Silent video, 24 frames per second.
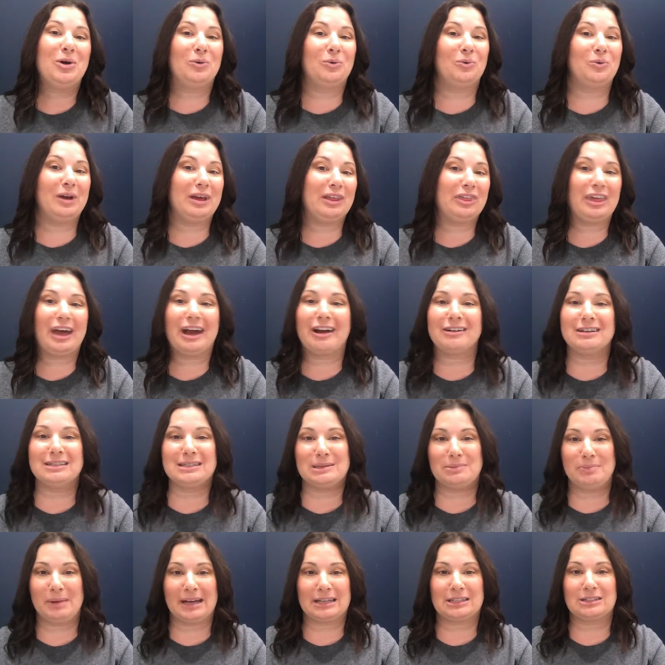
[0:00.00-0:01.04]
with our
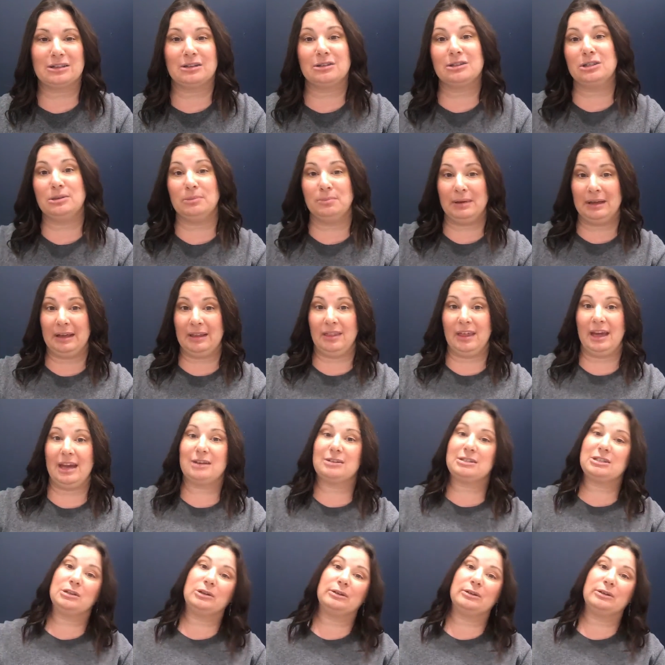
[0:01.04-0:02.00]
inspector to be there.